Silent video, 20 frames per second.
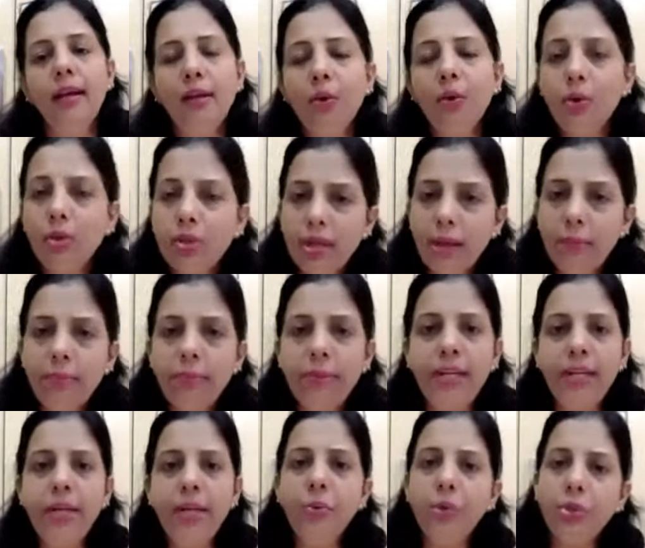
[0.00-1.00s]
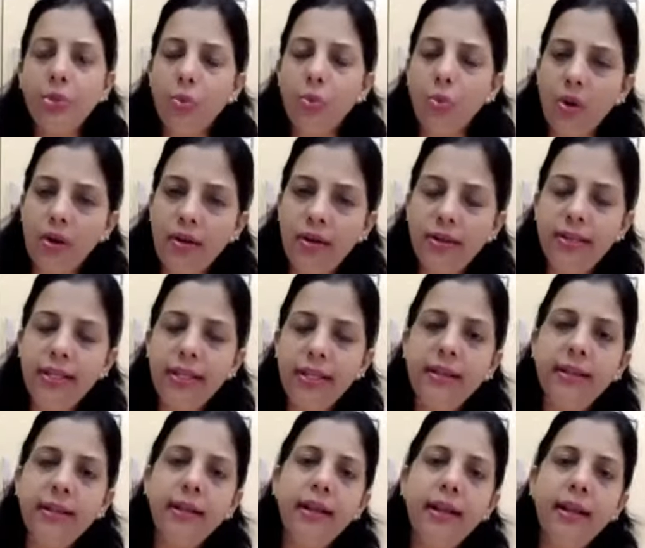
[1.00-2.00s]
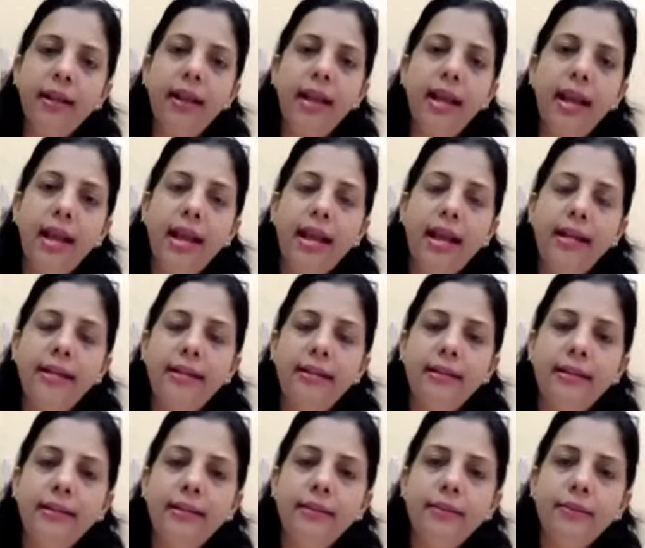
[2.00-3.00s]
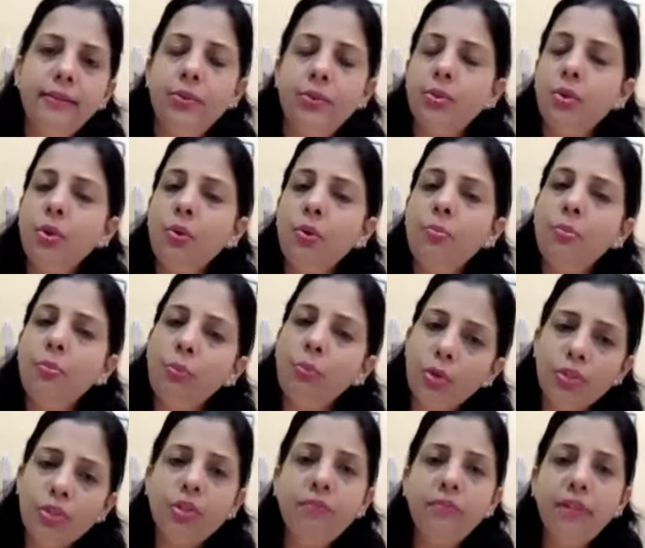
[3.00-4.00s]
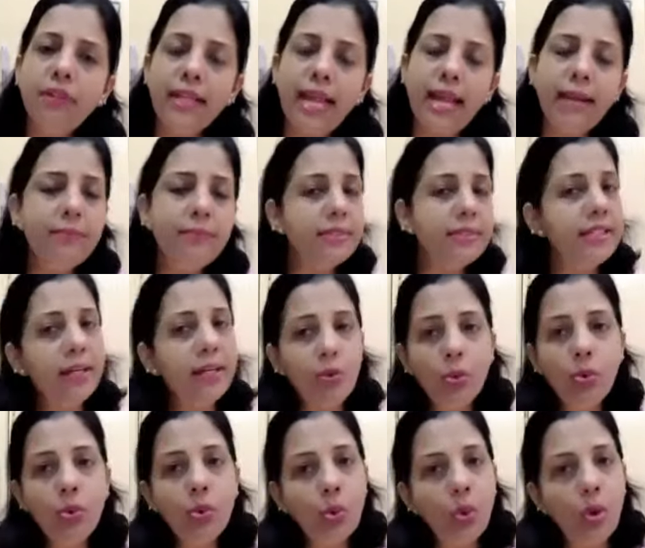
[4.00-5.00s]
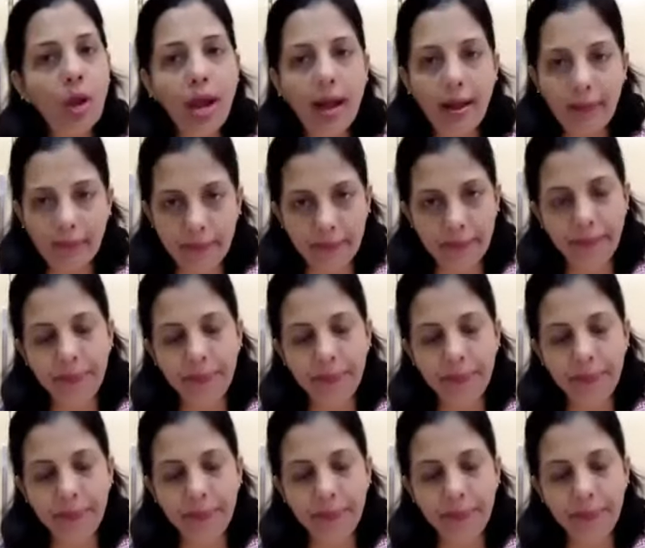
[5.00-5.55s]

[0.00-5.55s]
good company, good quality, and so most of the times they do no harm.